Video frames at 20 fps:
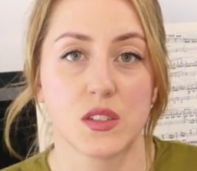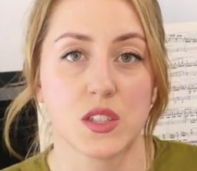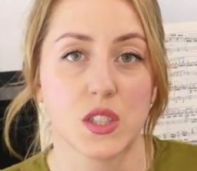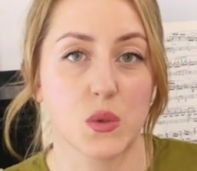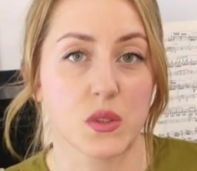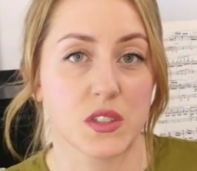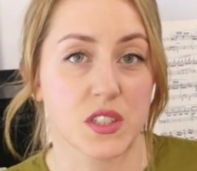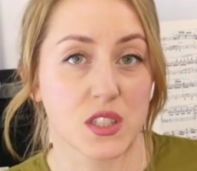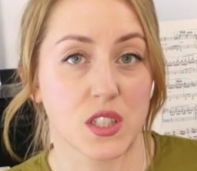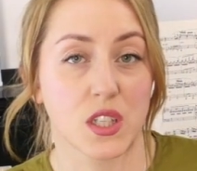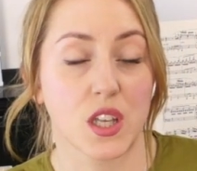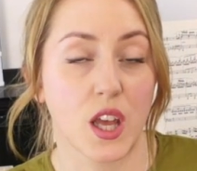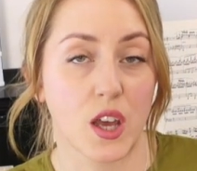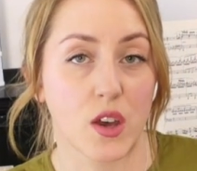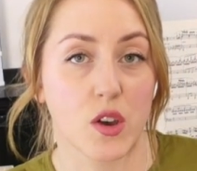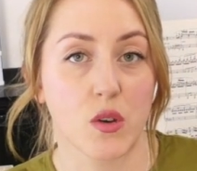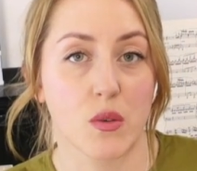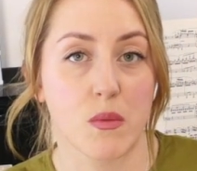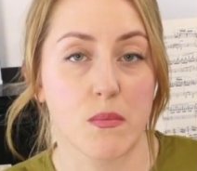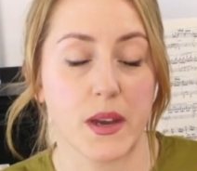to a
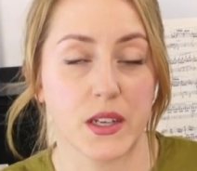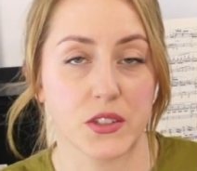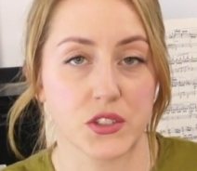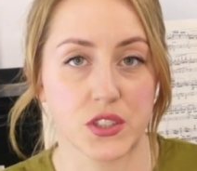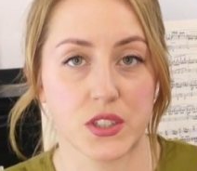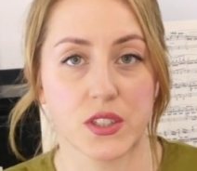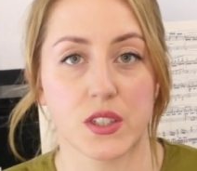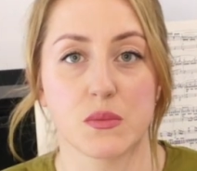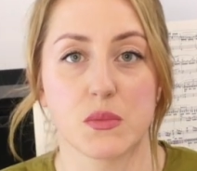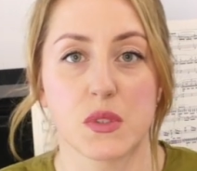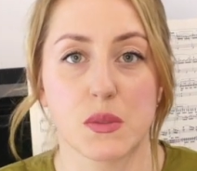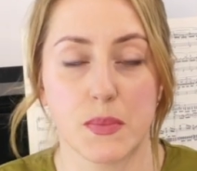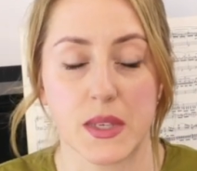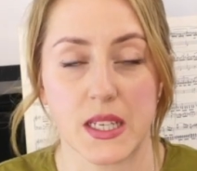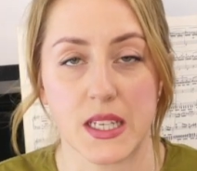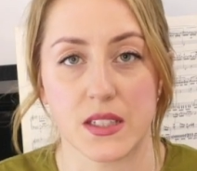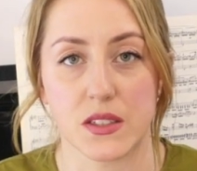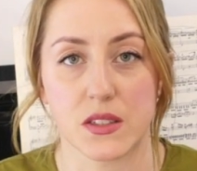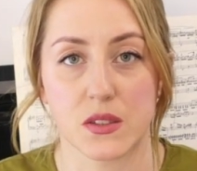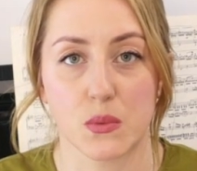slow metronome
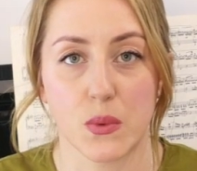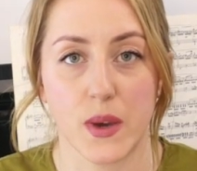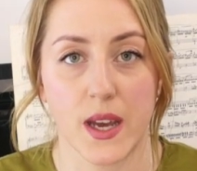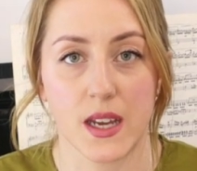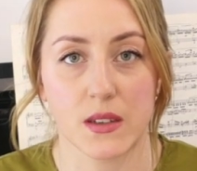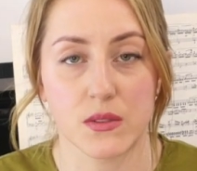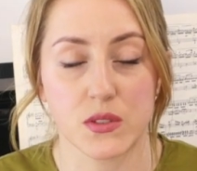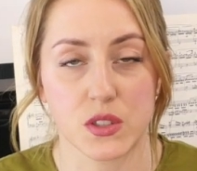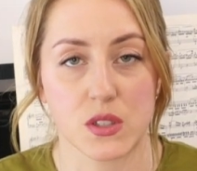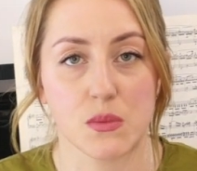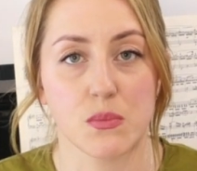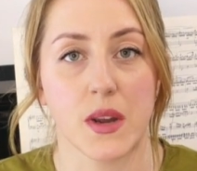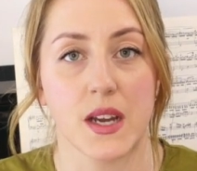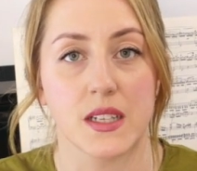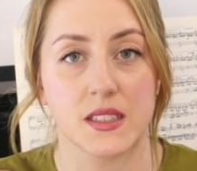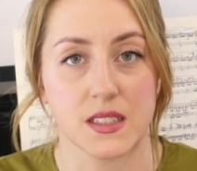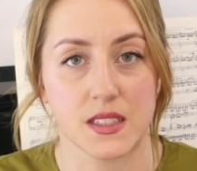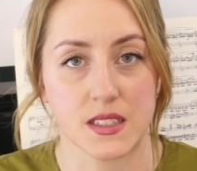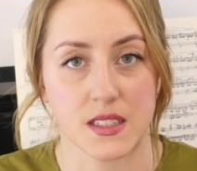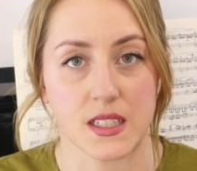speed as well, so you're
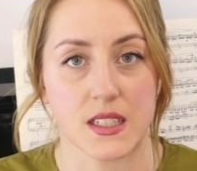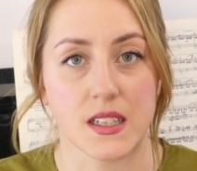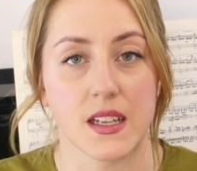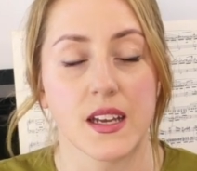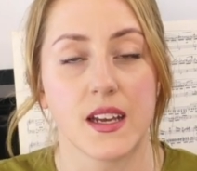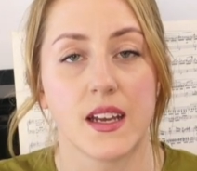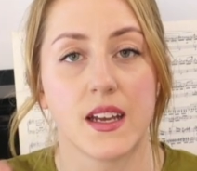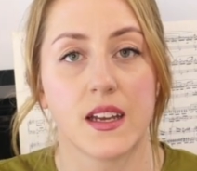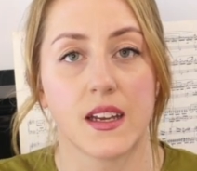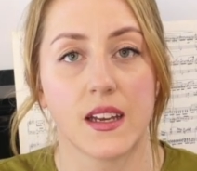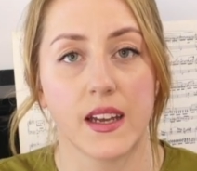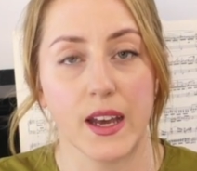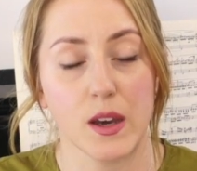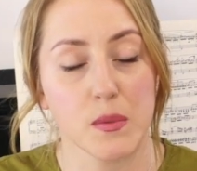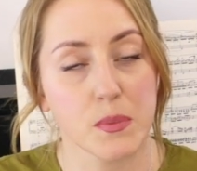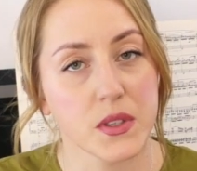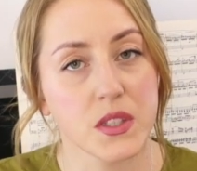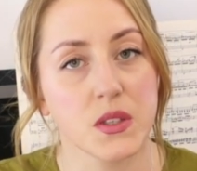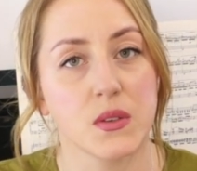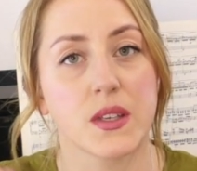practicing
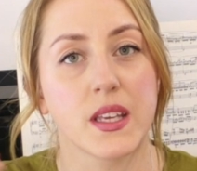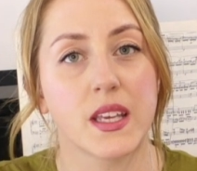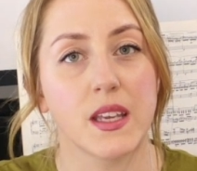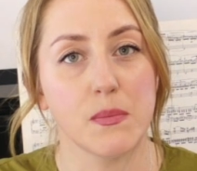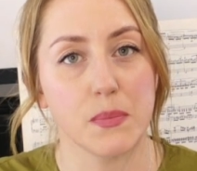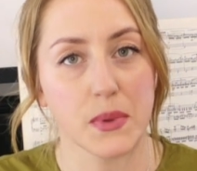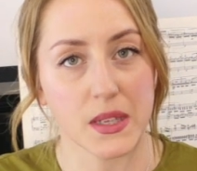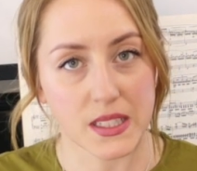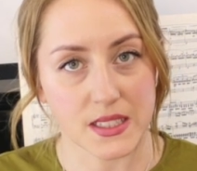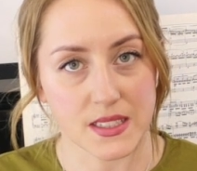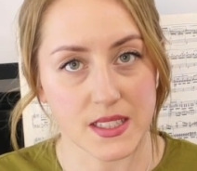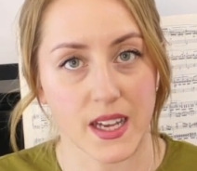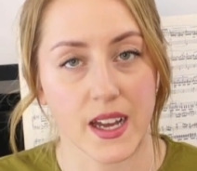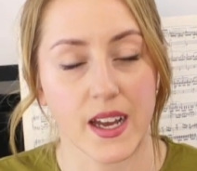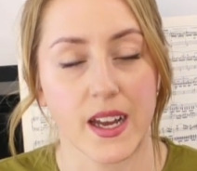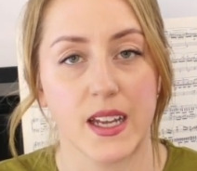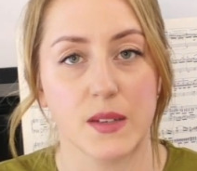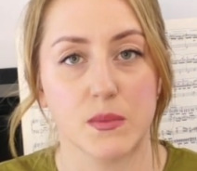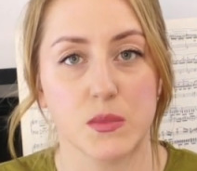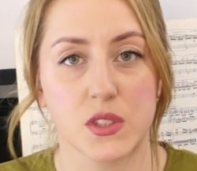helping you keep in
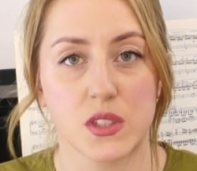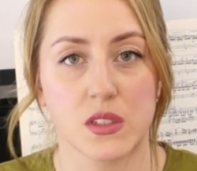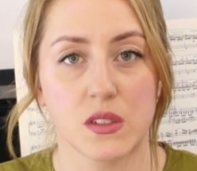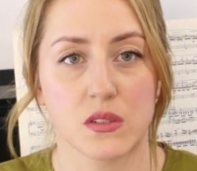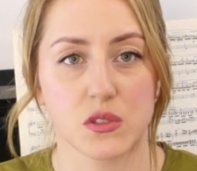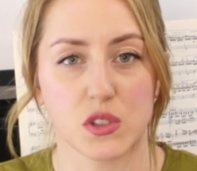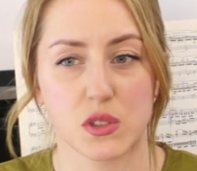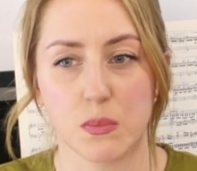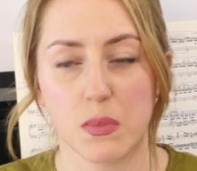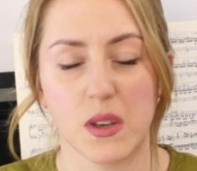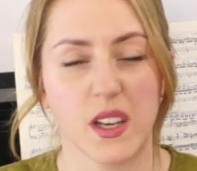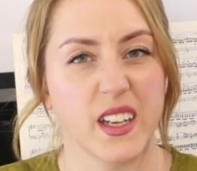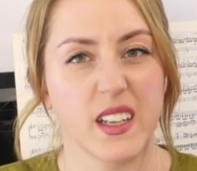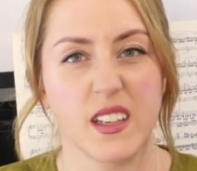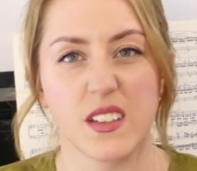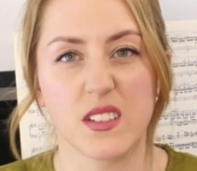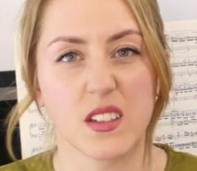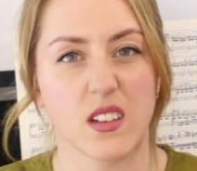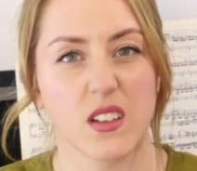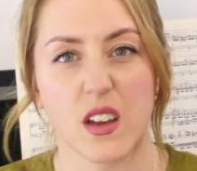time, so you're not just
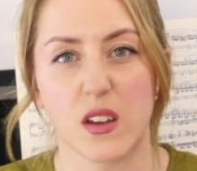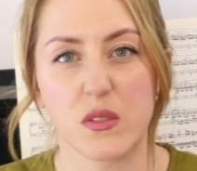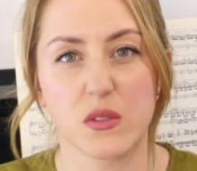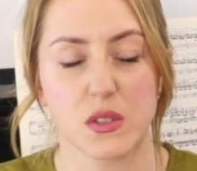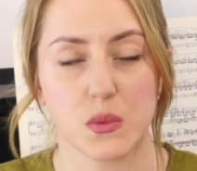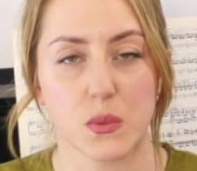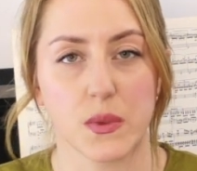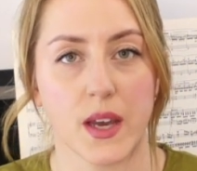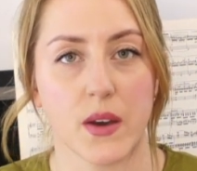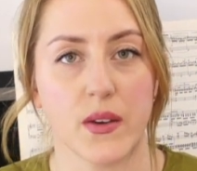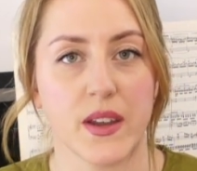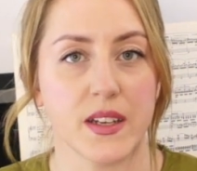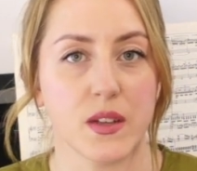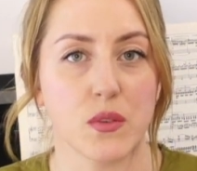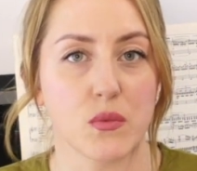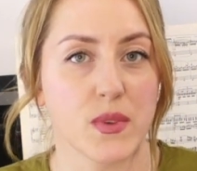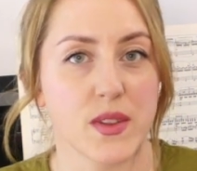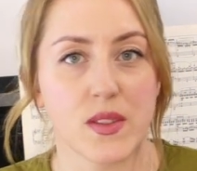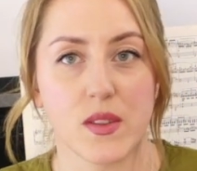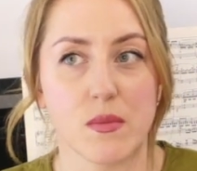playing the notes without any
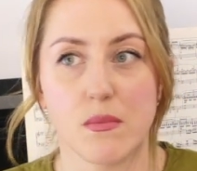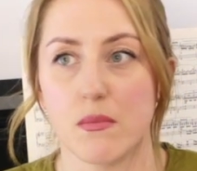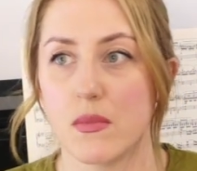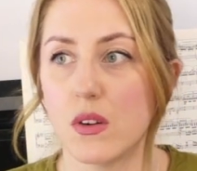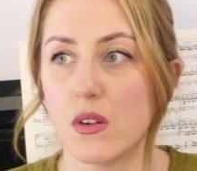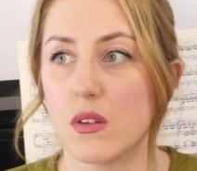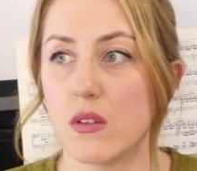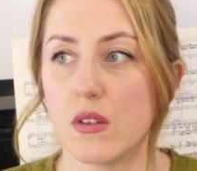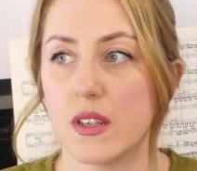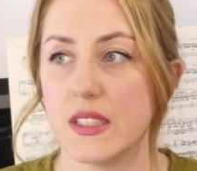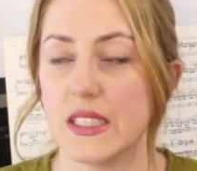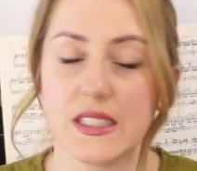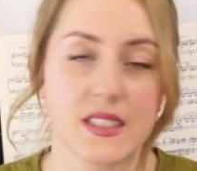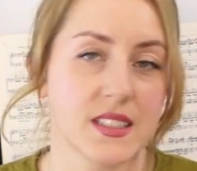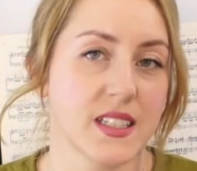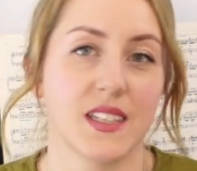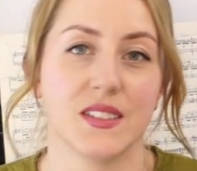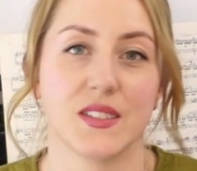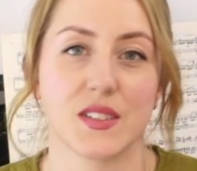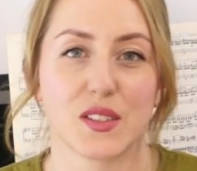rhythm or any
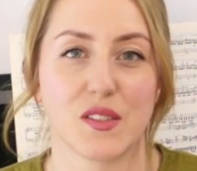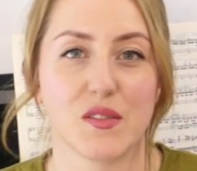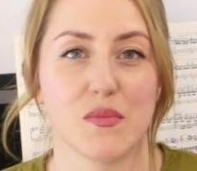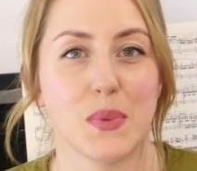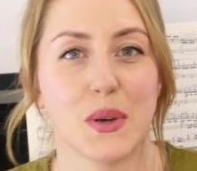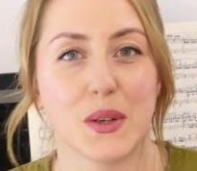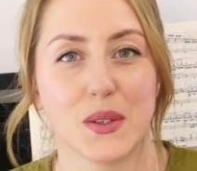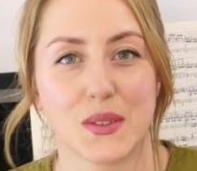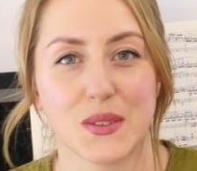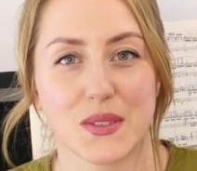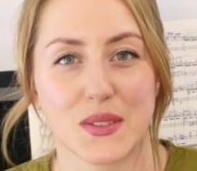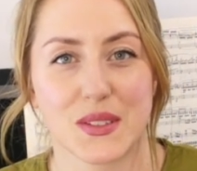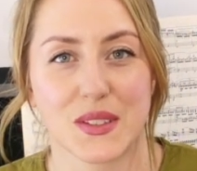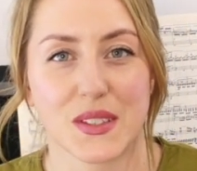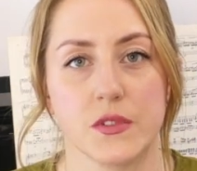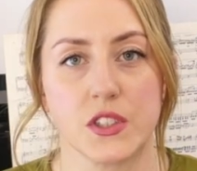sense of pulse.